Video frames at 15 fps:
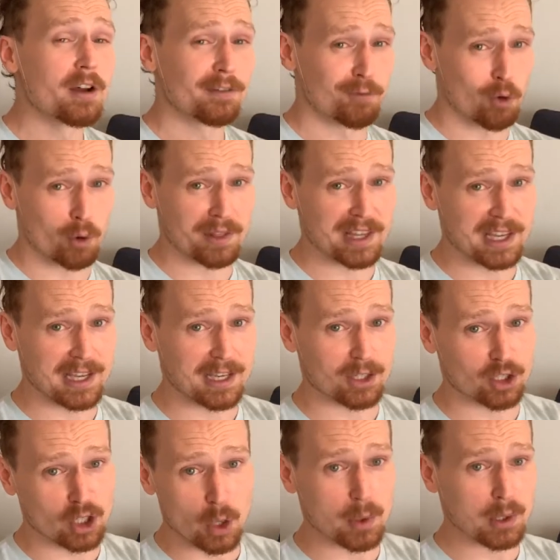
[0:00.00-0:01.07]
for the
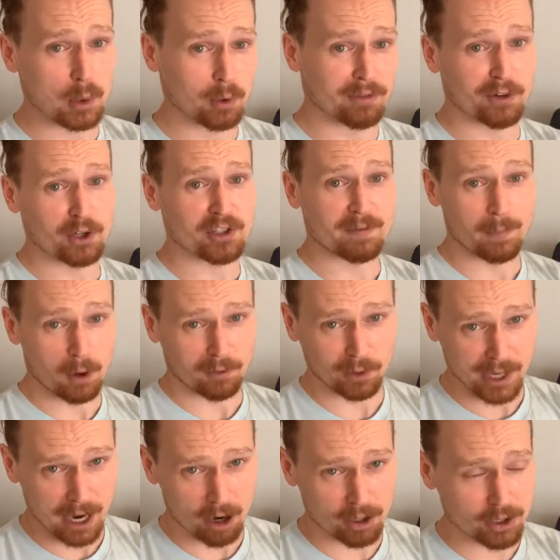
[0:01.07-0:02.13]
Sony universe of Marvel
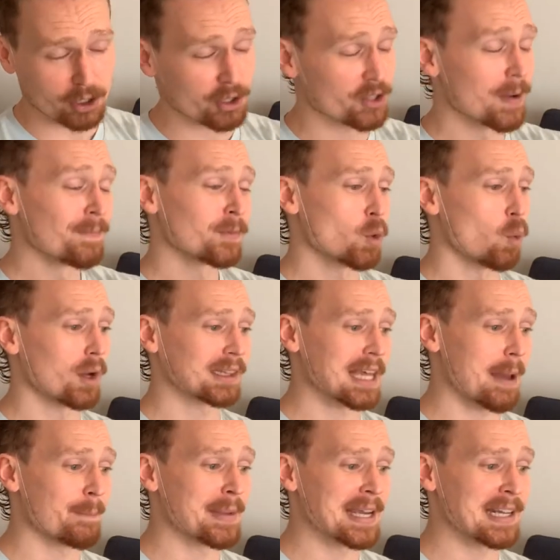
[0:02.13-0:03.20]
characters, what
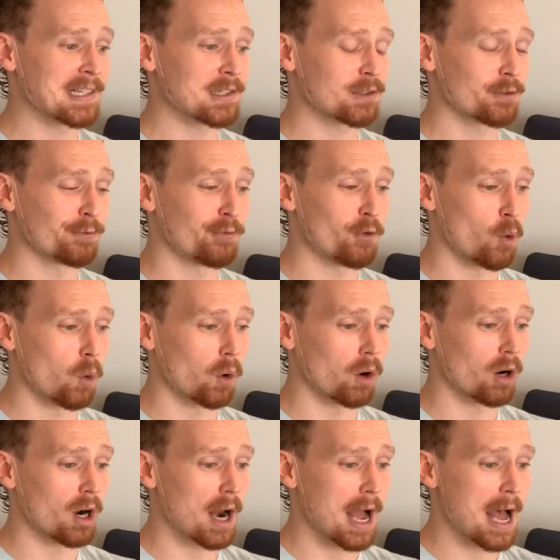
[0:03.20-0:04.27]
that means
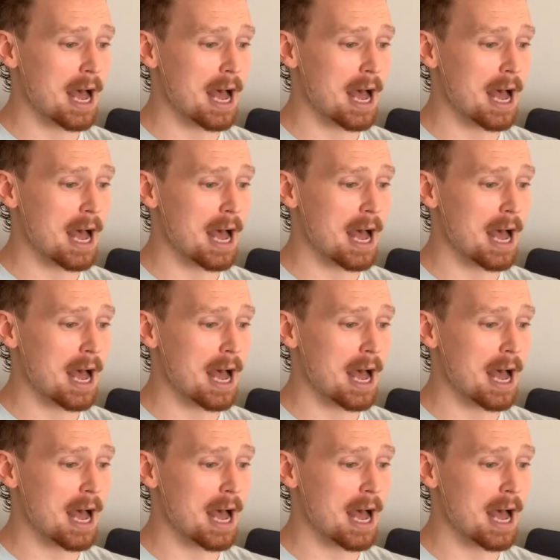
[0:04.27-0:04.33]
for,